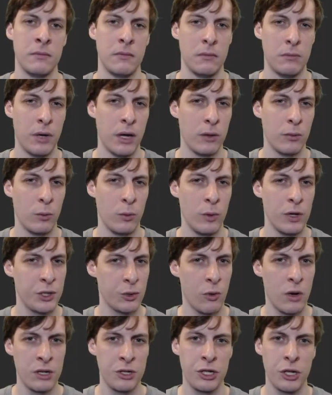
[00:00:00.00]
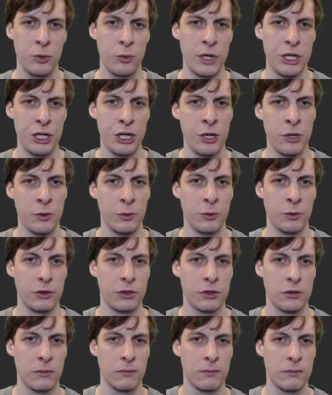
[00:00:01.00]
But which one should we
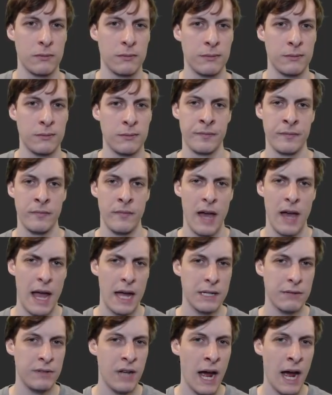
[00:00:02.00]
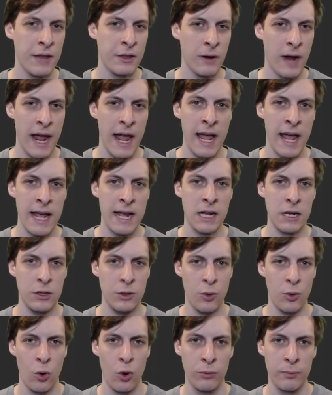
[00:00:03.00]
choose? And if neither A
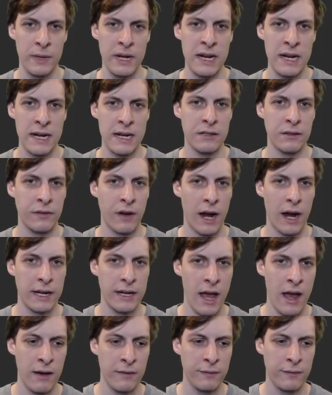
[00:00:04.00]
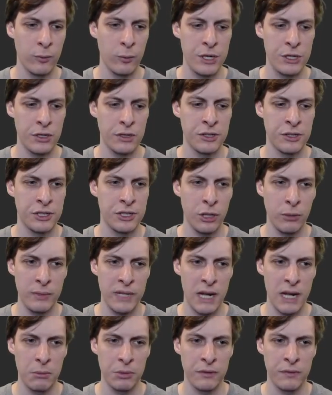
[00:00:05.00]
nor B defined f, we should still
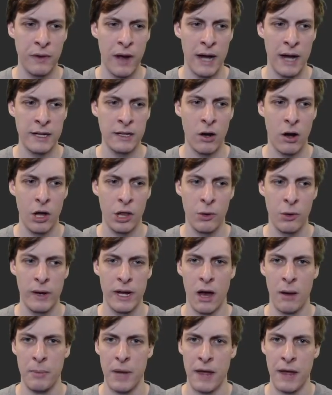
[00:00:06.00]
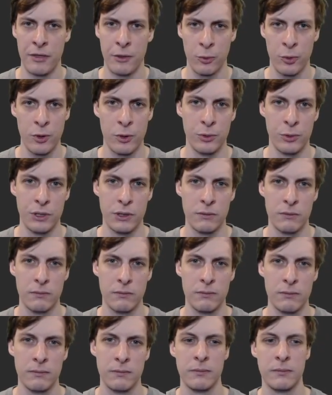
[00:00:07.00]
be able to find it all the way up at the root.
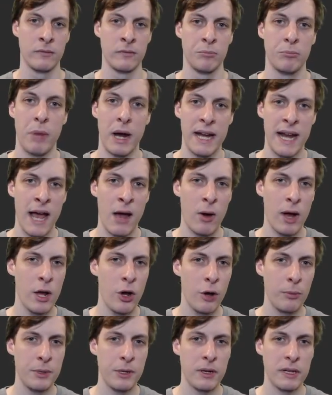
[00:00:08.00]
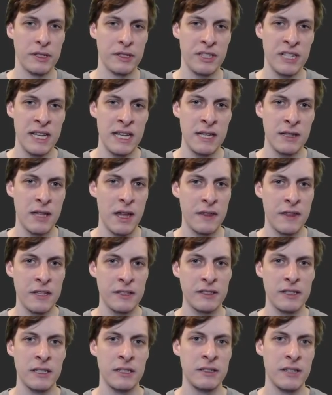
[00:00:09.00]
By now, I hope you can see that
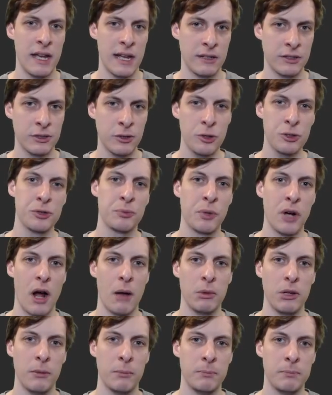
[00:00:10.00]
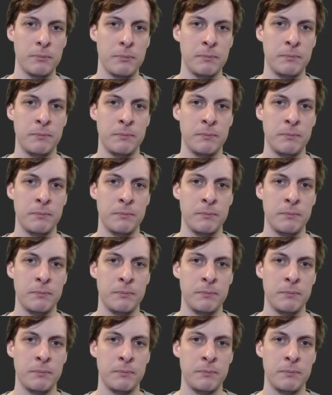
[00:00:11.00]
this is a search problem.